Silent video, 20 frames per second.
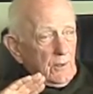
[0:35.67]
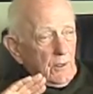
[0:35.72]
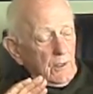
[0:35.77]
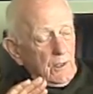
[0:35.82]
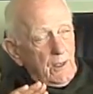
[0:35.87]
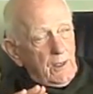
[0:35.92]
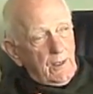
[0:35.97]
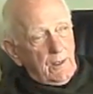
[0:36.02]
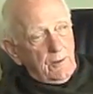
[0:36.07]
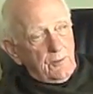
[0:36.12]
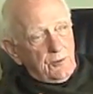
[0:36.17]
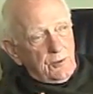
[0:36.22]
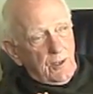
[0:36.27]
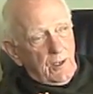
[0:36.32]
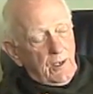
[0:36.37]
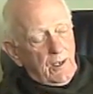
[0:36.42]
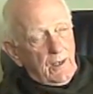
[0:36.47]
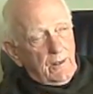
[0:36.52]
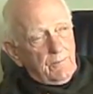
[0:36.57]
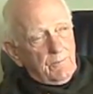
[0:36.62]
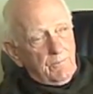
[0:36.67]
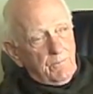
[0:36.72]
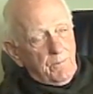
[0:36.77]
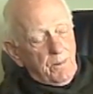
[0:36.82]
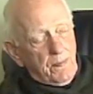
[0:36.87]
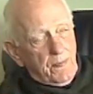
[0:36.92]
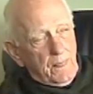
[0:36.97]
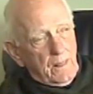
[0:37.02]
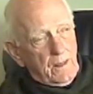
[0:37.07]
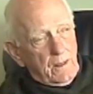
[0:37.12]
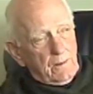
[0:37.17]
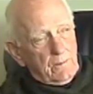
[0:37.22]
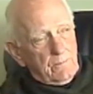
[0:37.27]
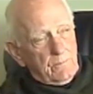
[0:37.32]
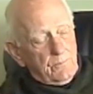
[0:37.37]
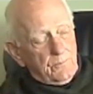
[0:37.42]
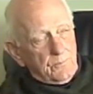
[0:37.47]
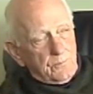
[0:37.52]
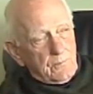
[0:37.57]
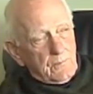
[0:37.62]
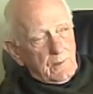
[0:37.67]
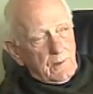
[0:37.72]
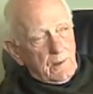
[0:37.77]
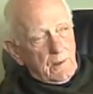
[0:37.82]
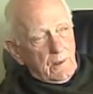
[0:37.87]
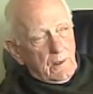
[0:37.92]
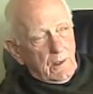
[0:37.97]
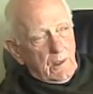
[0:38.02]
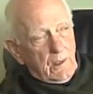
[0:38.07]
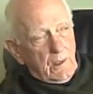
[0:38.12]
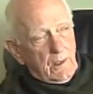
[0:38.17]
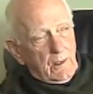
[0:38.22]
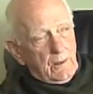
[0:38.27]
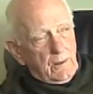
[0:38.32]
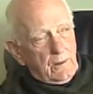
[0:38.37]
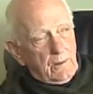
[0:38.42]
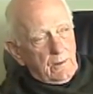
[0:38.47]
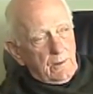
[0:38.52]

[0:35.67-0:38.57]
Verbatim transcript: On the ladies' side, uh,